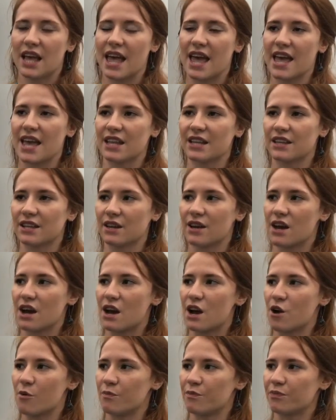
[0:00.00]
And
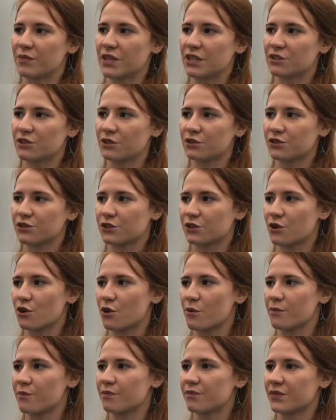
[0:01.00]
it
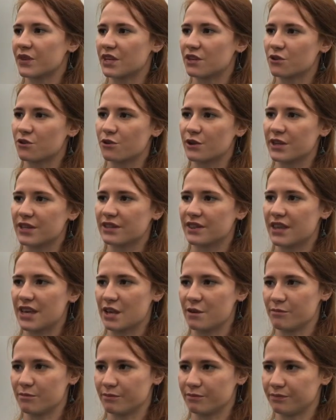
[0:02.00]
also increase
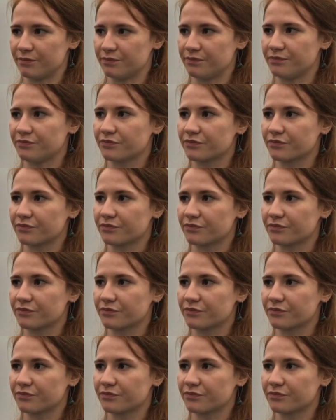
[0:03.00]
the,